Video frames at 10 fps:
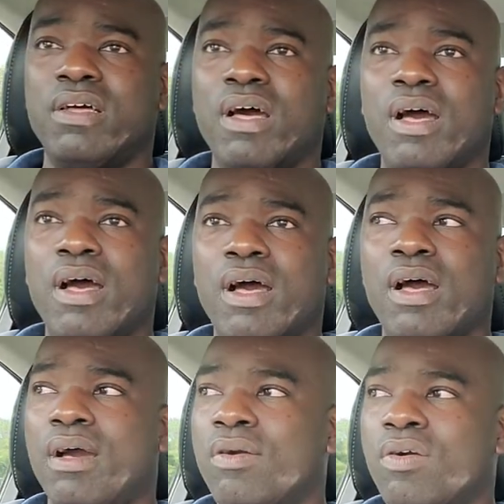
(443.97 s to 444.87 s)

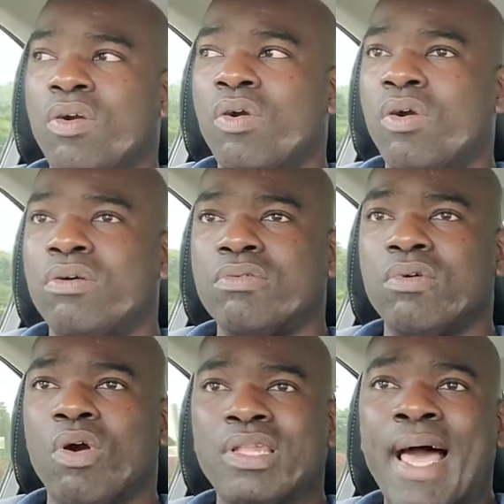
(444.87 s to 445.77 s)
uh,
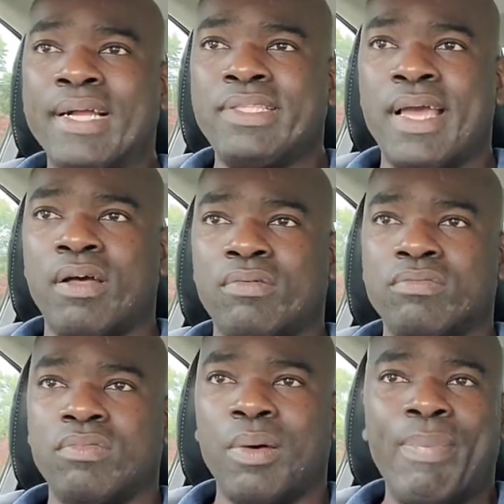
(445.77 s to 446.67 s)
or
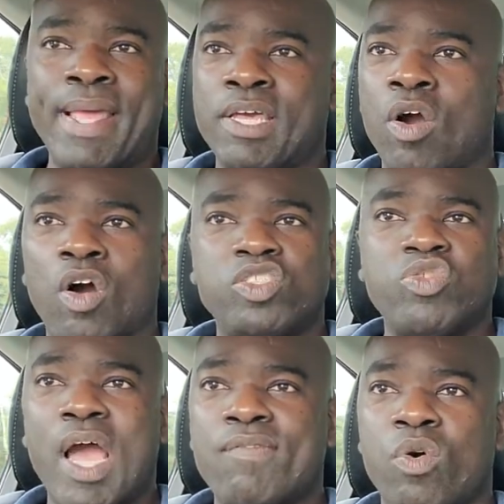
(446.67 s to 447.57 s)
lockdown, banning all
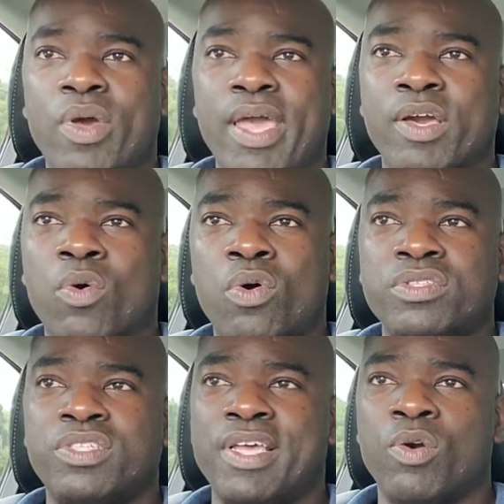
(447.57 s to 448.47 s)
travel and going
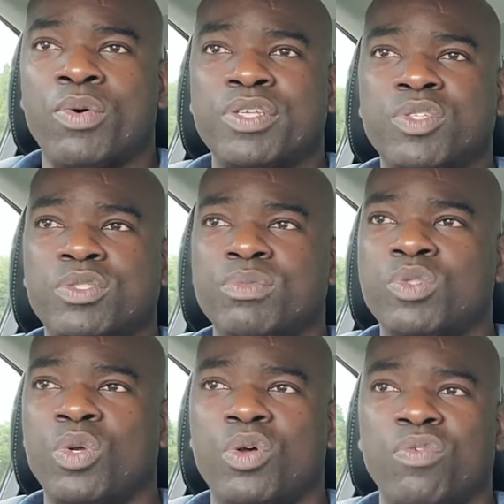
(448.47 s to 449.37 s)
and going into some
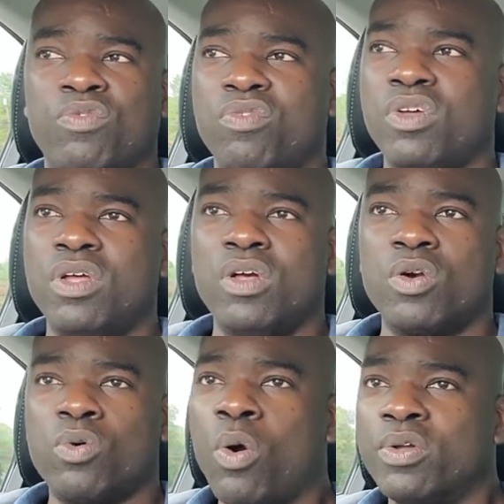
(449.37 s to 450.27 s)
sort of
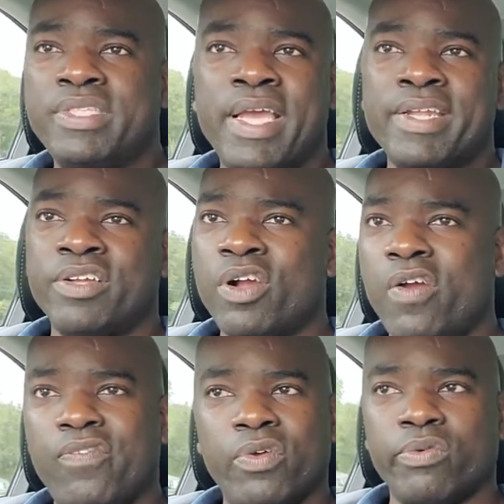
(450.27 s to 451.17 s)
quarantine and
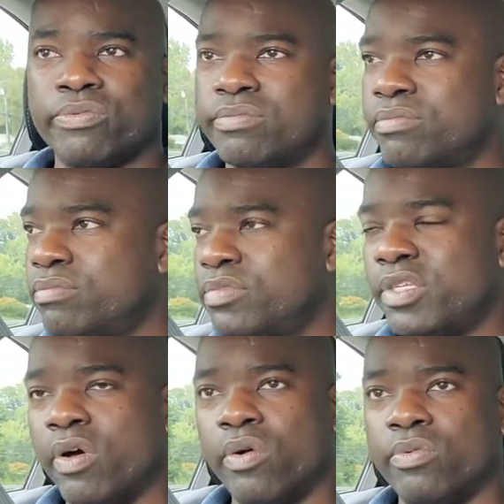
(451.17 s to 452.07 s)
curfew.
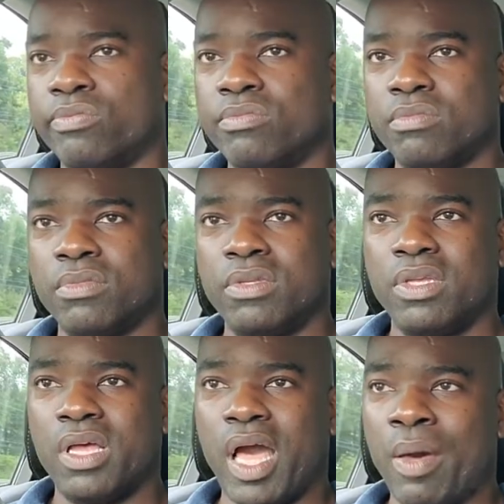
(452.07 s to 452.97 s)
So,
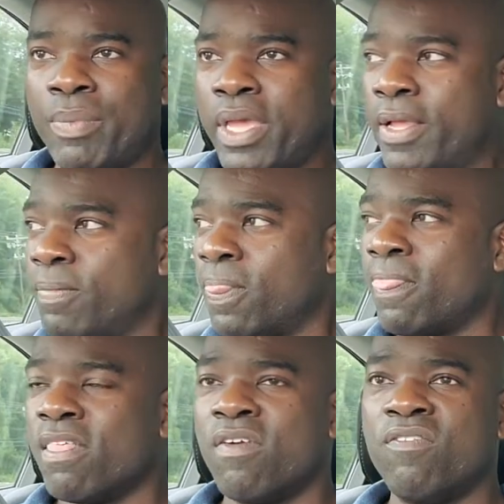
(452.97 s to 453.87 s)
I
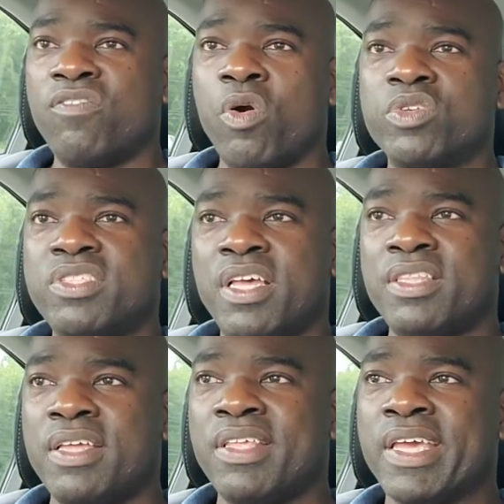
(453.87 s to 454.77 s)
mean, folks they
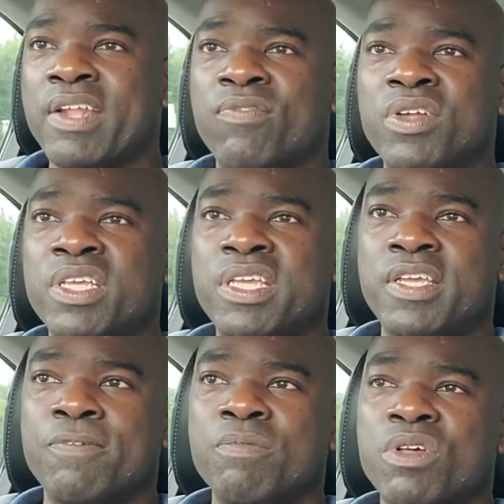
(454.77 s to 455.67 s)
they, they're getting really
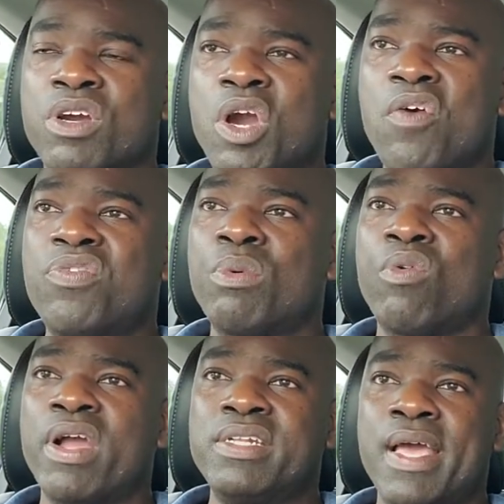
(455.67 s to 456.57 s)
comfortable
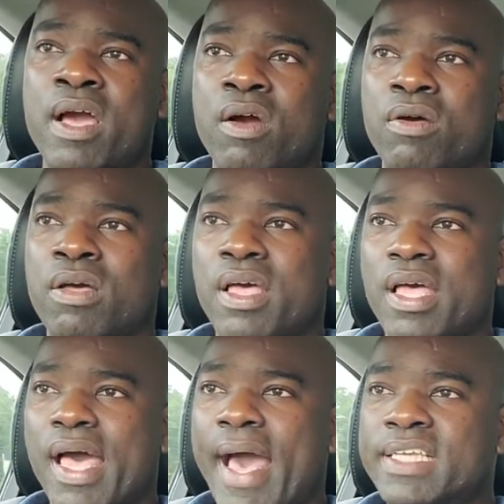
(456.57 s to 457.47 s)
right now,
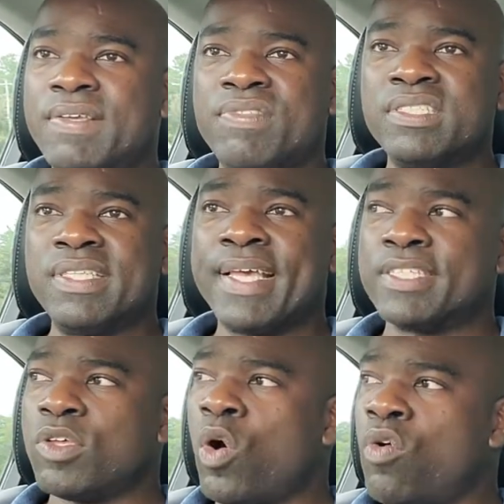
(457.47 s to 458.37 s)
as if this thing
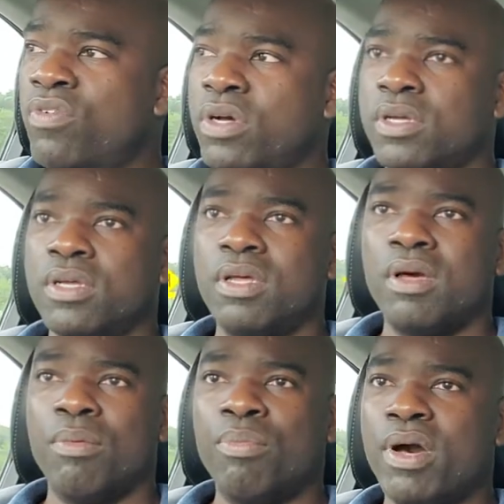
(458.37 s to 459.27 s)
is over,
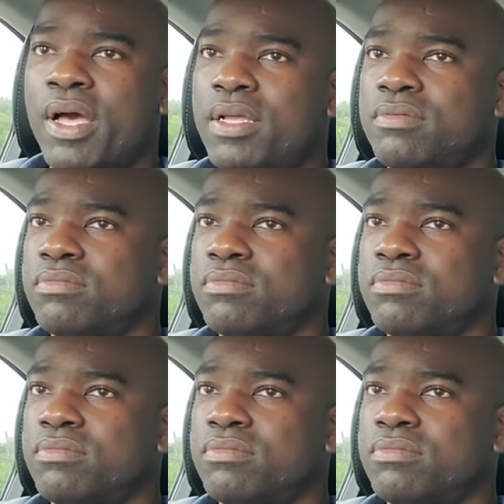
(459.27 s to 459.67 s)
but